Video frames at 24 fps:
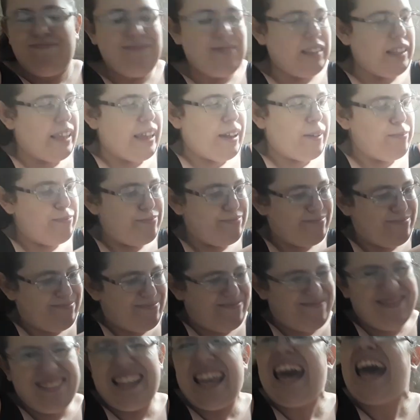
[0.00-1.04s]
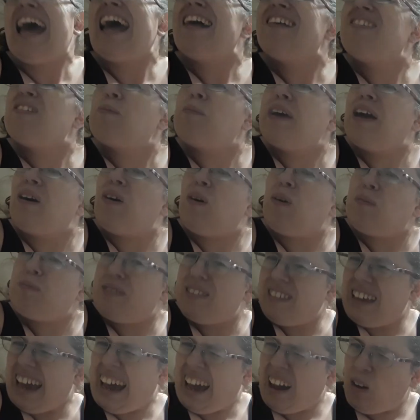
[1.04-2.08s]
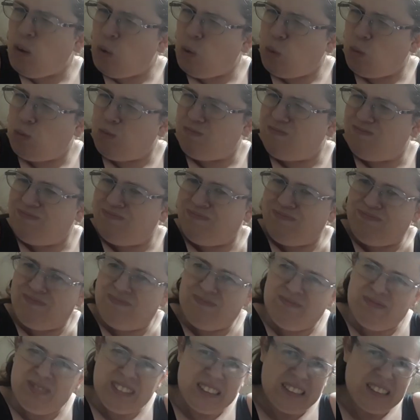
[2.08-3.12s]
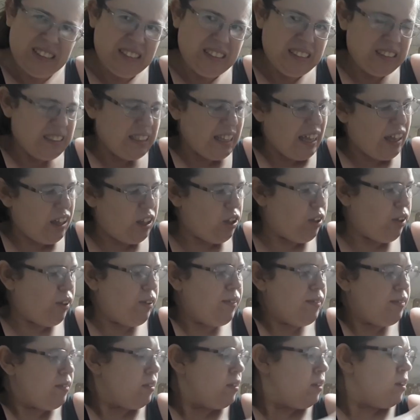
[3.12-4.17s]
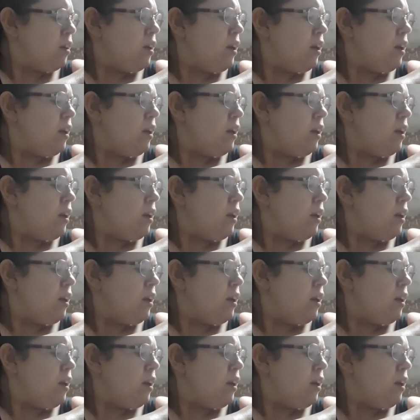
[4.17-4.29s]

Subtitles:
yeah, hairs on my arms, ow, that hurts,